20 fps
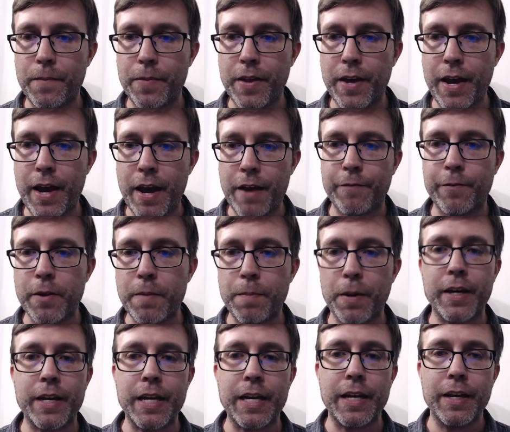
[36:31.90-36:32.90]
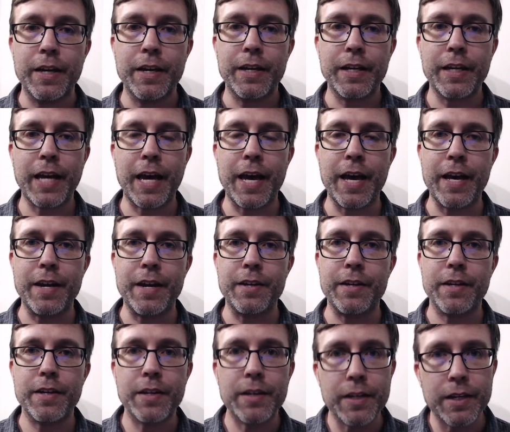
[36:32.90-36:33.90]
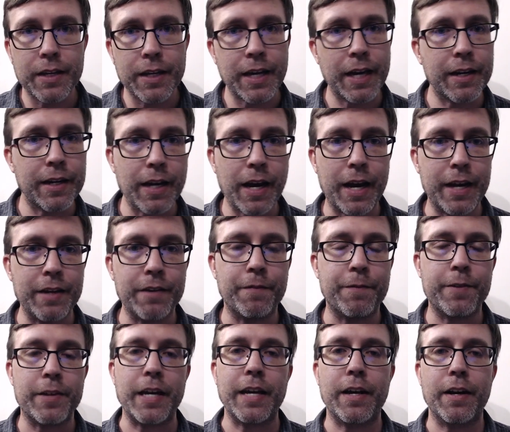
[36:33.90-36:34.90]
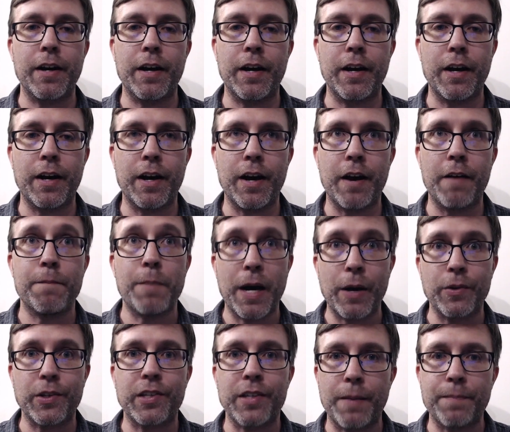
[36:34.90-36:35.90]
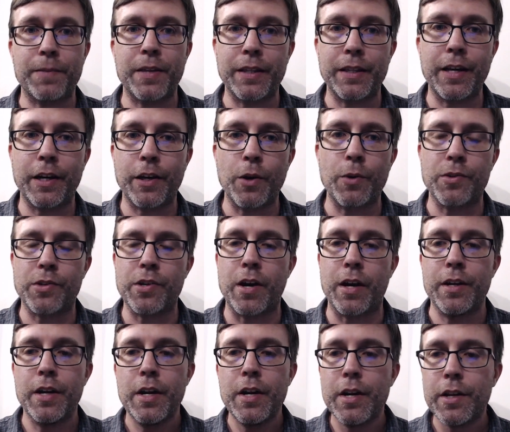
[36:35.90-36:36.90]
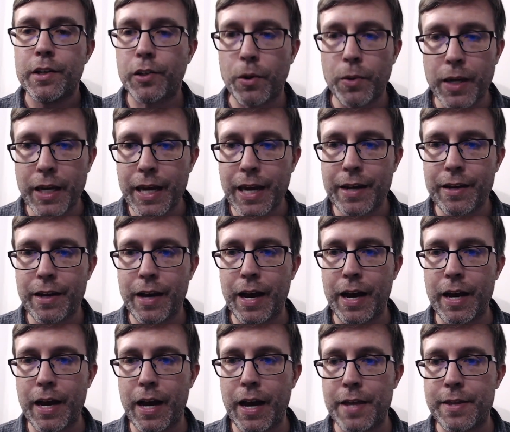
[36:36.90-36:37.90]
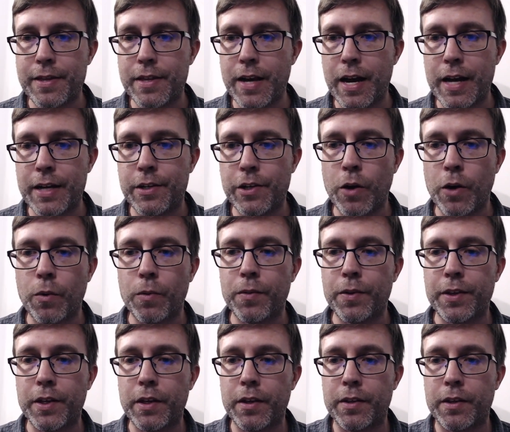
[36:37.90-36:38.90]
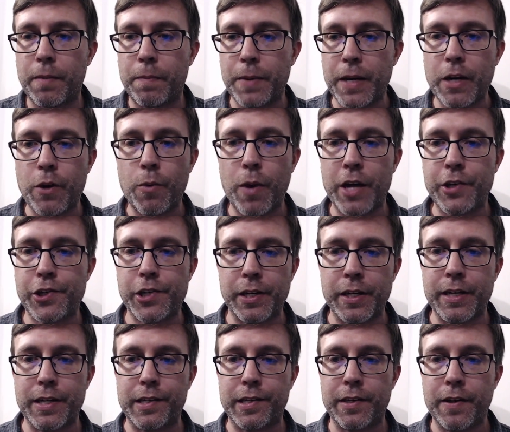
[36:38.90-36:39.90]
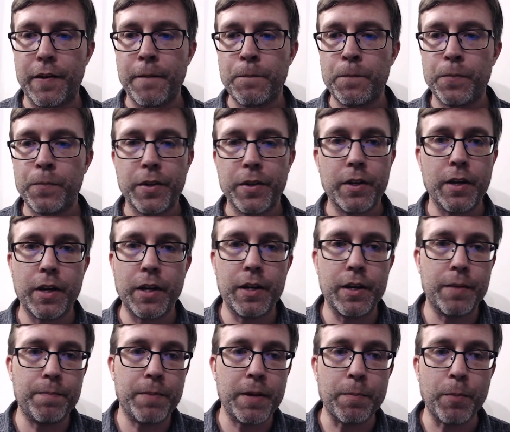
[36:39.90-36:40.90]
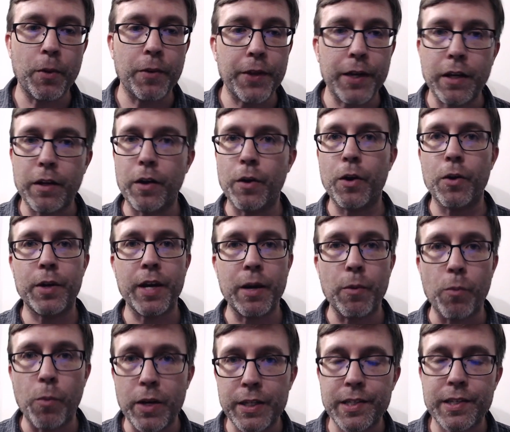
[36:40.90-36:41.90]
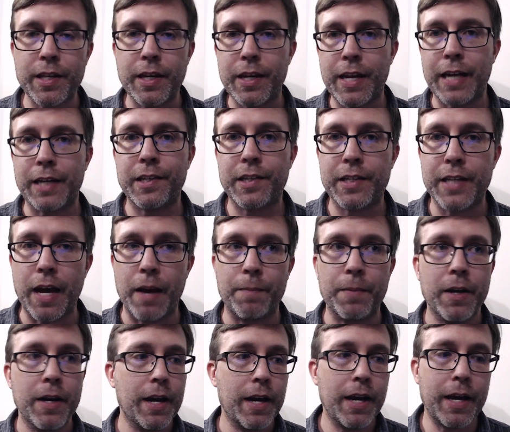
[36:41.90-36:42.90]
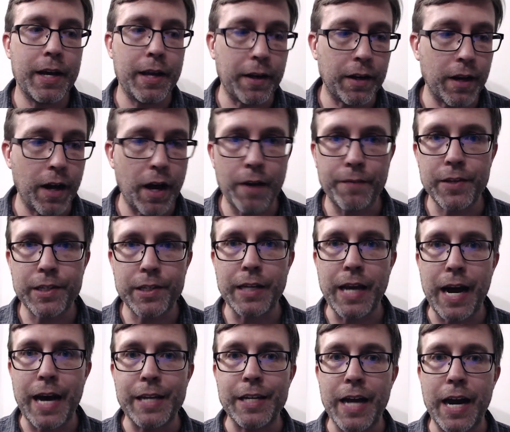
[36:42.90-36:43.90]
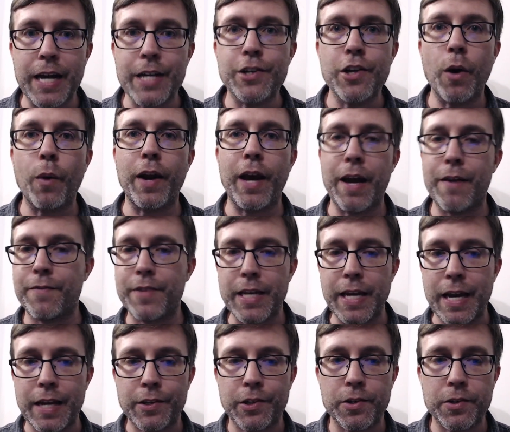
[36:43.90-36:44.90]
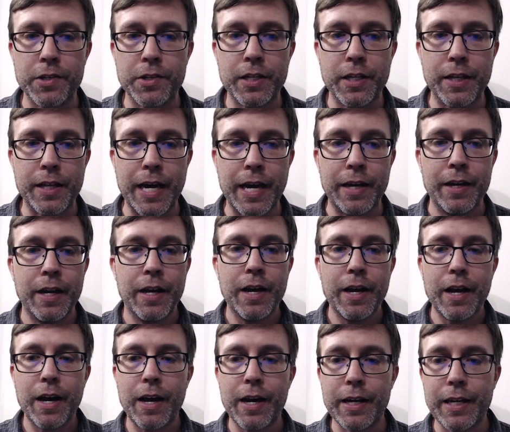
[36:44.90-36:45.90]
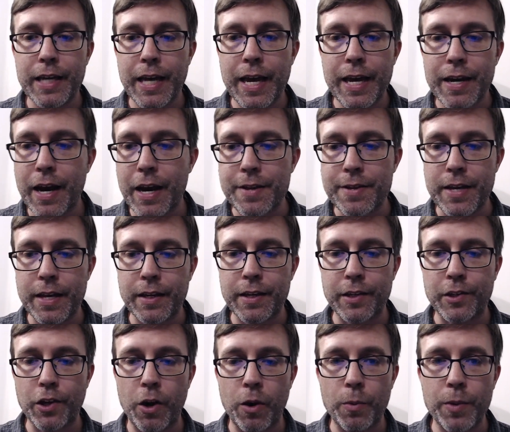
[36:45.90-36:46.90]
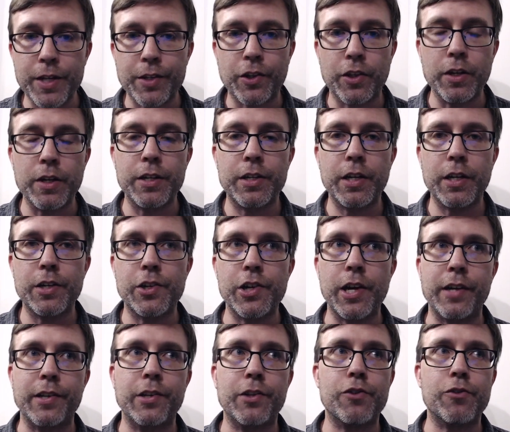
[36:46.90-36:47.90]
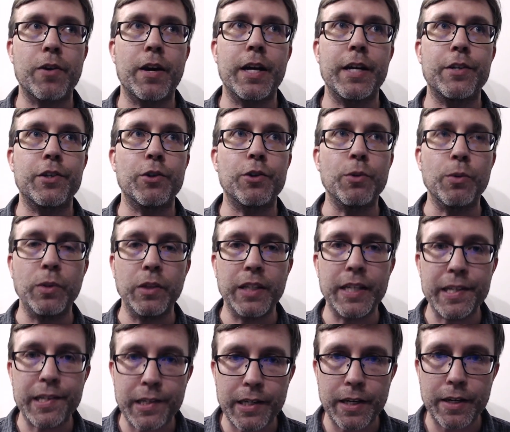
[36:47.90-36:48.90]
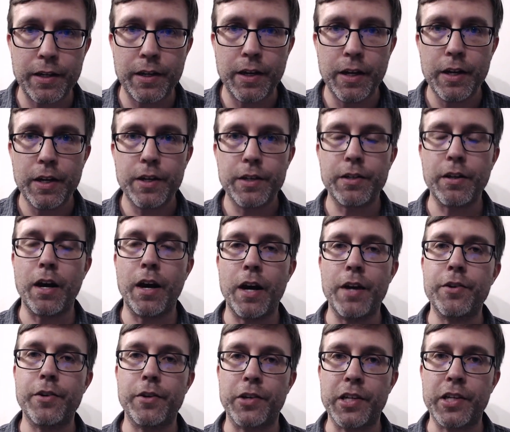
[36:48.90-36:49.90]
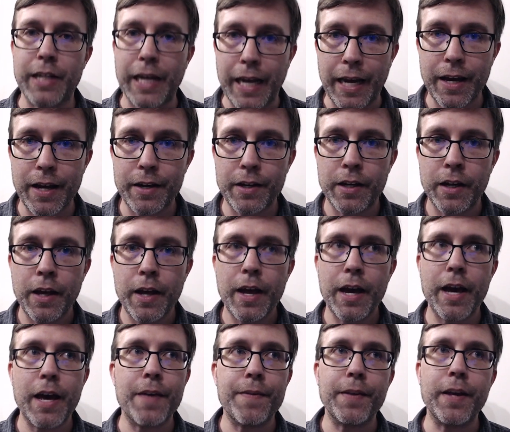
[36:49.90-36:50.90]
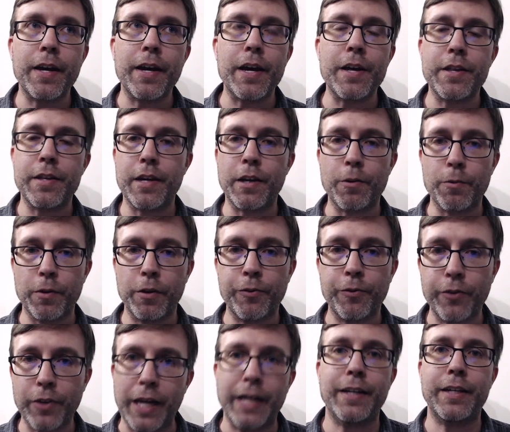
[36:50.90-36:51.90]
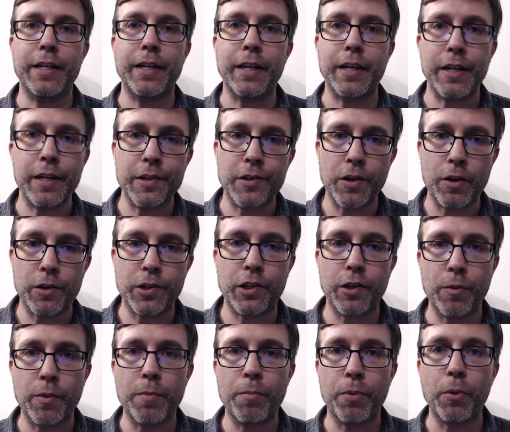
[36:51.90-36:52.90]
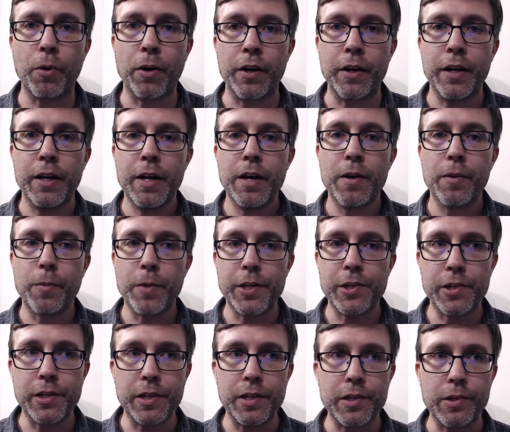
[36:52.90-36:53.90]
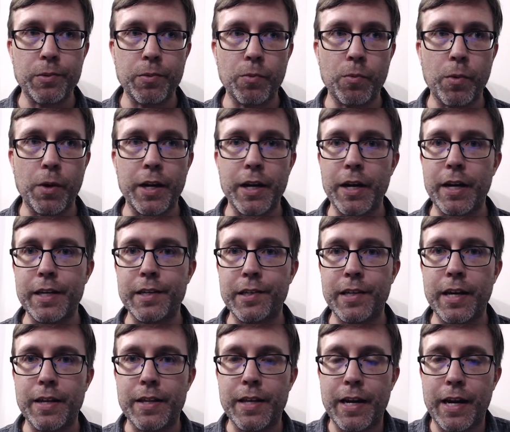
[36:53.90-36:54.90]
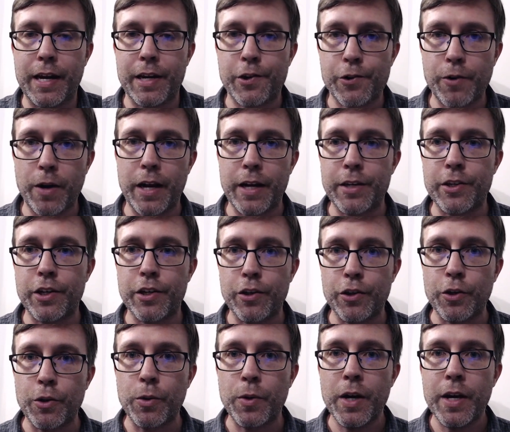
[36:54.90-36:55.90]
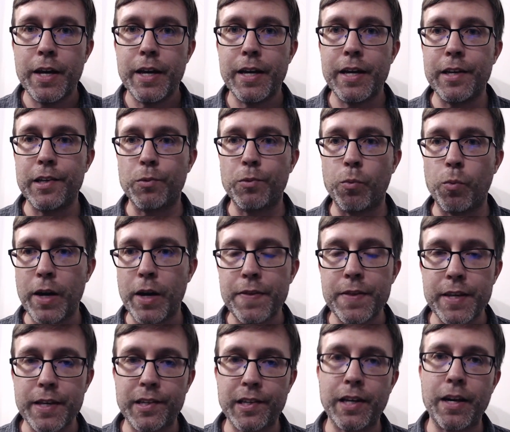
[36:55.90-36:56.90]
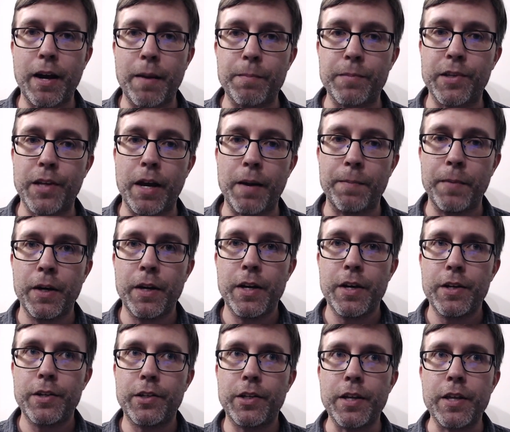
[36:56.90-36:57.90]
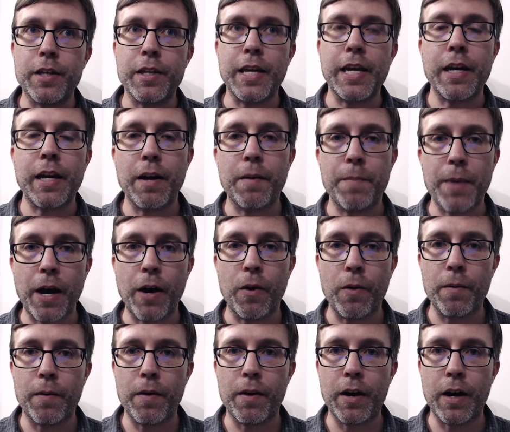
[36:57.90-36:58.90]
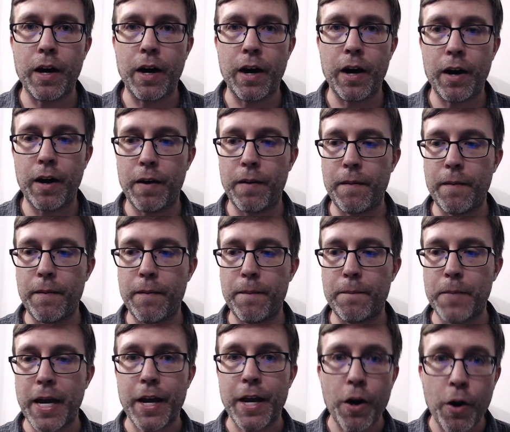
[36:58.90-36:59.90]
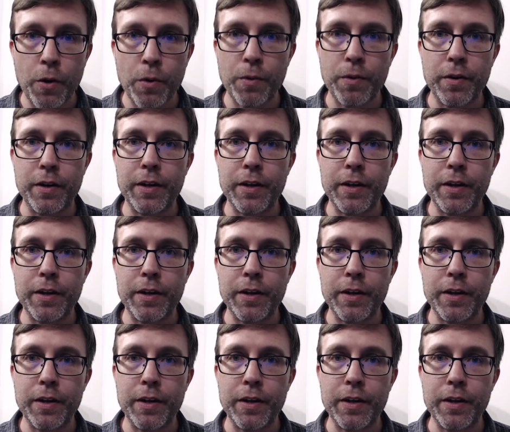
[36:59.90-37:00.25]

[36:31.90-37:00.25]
everybody can can kind of think uh, about something that goes on. So again, I, I, I don't, the, the big question is uh, people think, oh, okay, what's the next step? And obviously I, I don't have the answers to that. Again, I think it's always good to just try to listen, to understand, and then I think reflecting is also important, which is what I said that I tried to do is when this comes up to think about uh, my own